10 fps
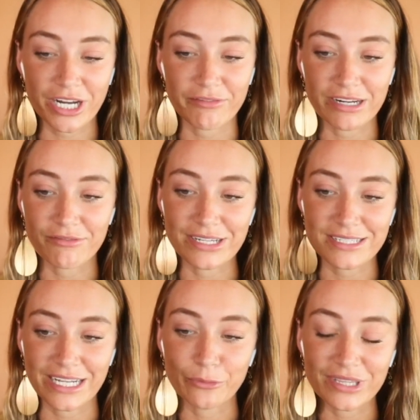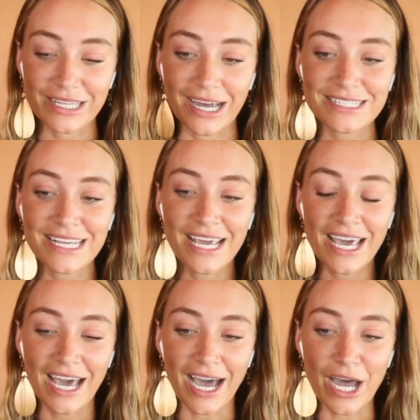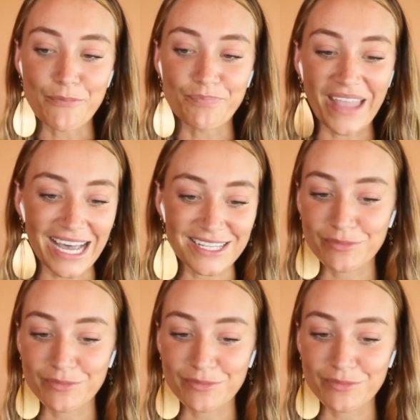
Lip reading: I really resonate with that as a